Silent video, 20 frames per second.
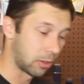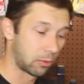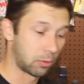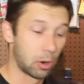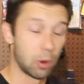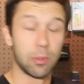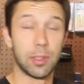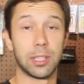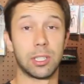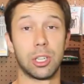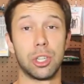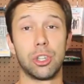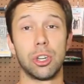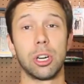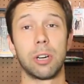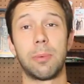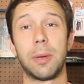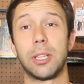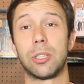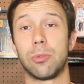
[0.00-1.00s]
to throw this. A
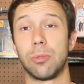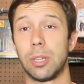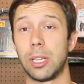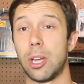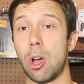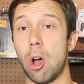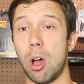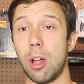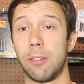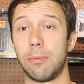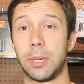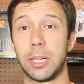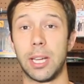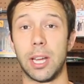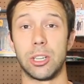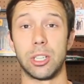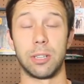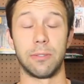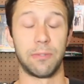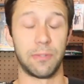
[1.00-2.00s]
jerkbait's really all I've been
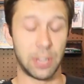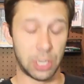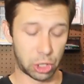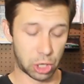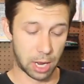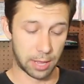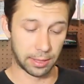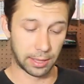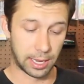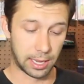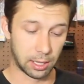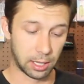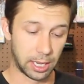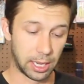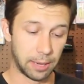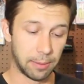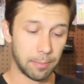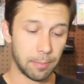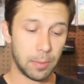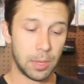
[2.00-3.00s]
catching fish on
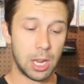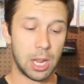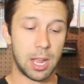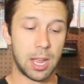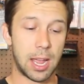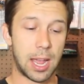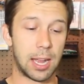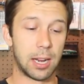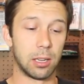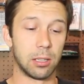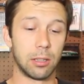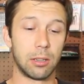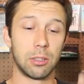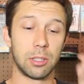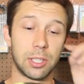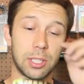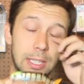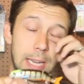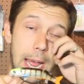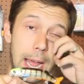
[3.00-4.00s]
lately. And a
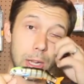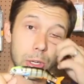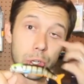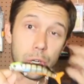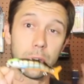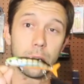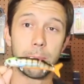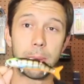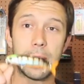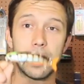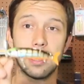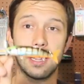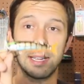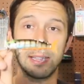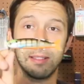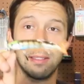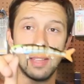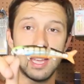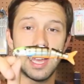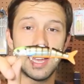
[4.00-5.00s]
little style jerkbait
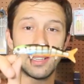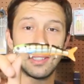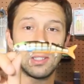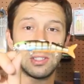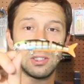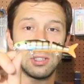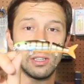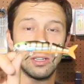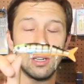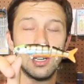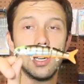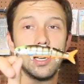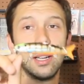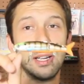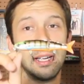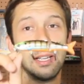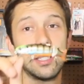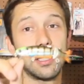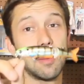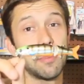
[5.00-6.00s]
like this
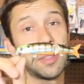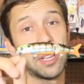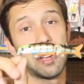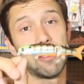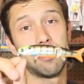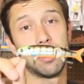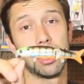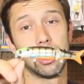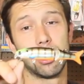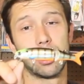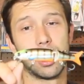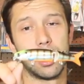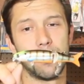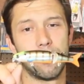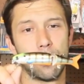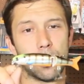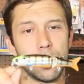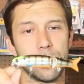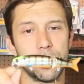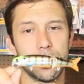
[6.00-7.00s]
is something I've been looking
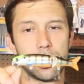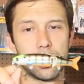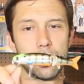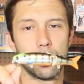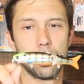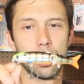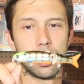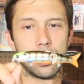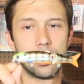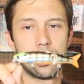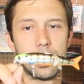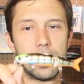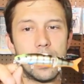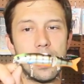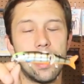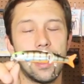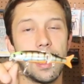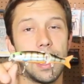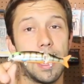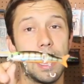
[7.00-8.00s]
for in the stores.
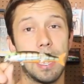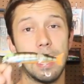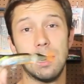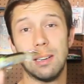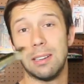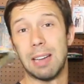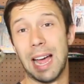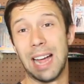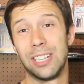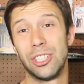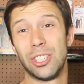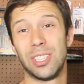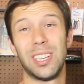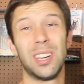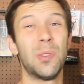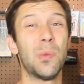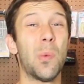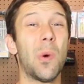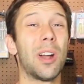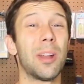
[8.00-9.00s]
And I just
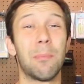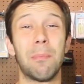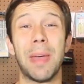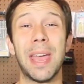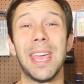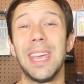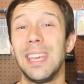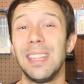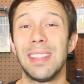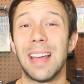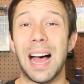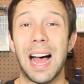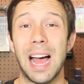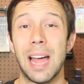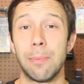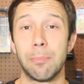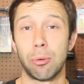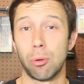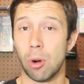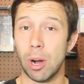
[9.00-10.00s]
didn't want to pay the
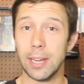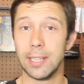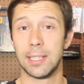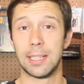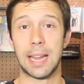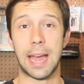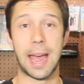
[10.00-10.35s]
high price